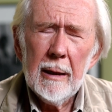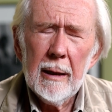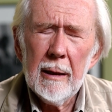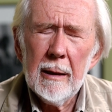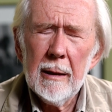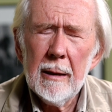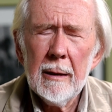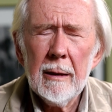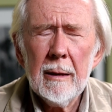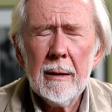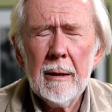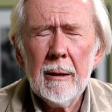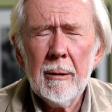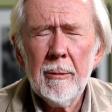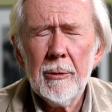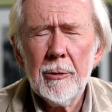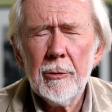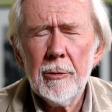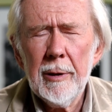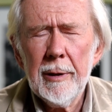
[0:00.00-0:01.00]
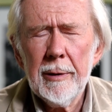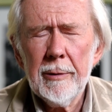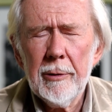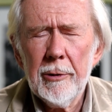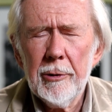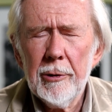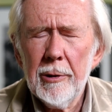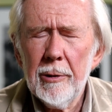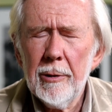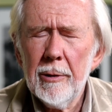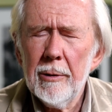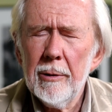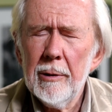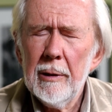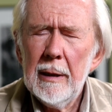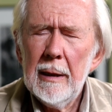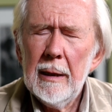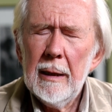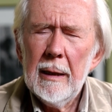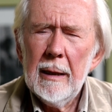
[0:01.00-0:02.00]
and I was trying to show
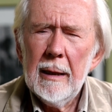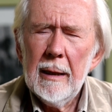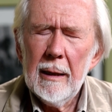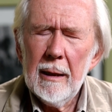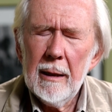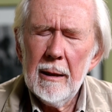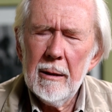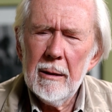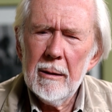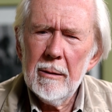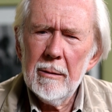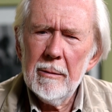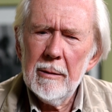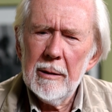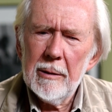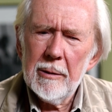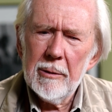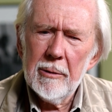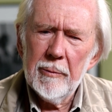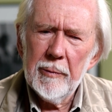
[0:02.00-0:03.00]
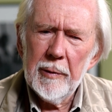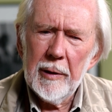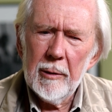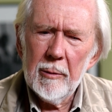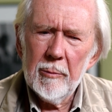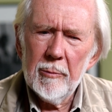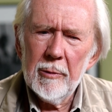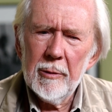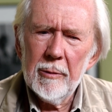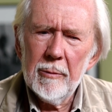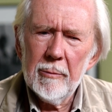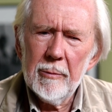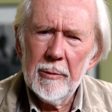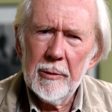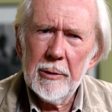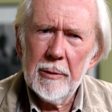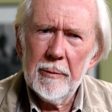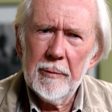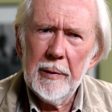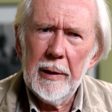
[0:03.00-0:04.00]
how this development
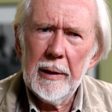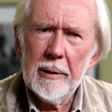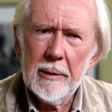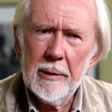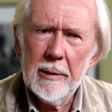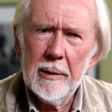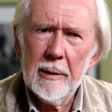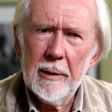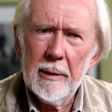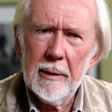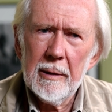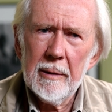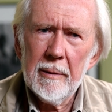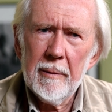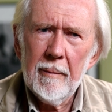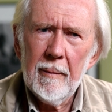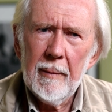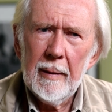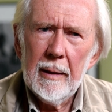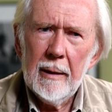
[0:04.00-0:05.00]
was affecting